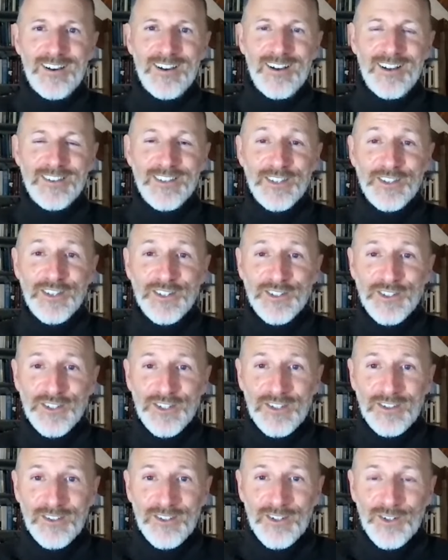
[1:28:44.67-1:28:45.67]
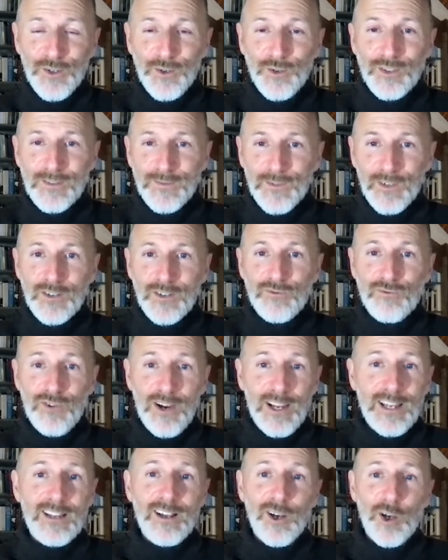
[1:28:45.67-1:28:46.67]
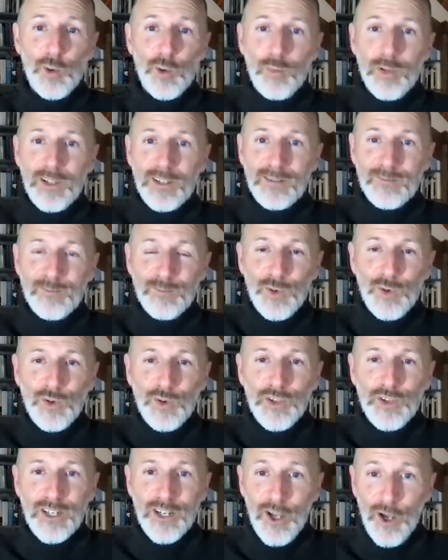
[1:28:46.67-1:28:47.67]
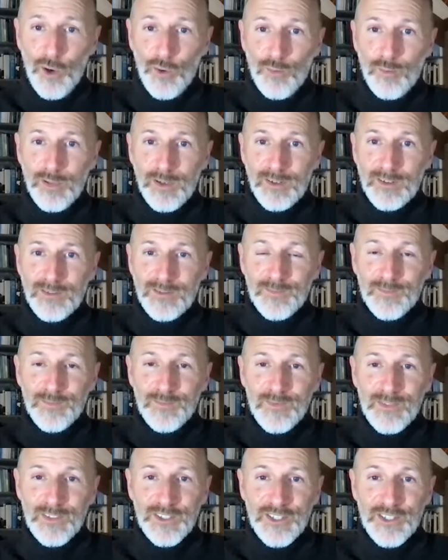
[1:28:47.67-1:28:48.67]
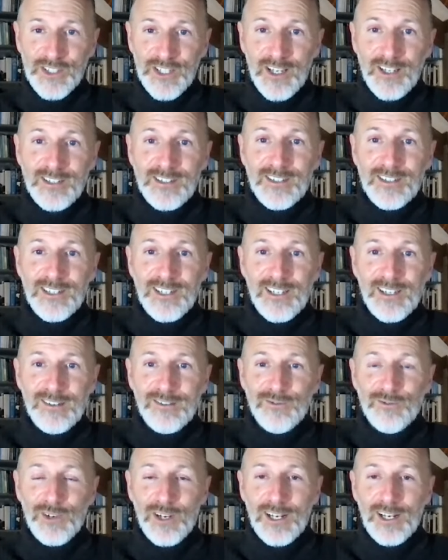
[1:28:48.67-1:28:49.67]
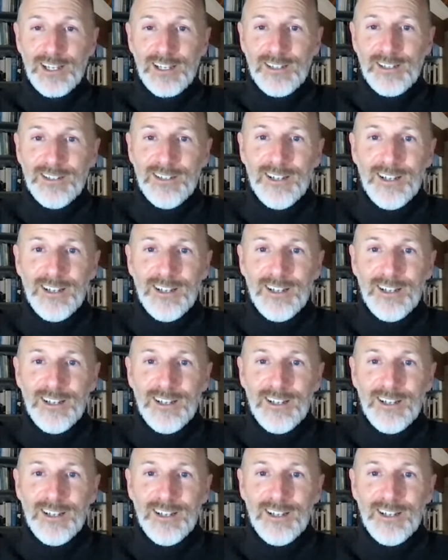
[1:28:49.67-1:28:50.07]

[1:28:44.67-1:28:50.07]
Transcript: I think there's cause for great hope, more than hope, certainty, really.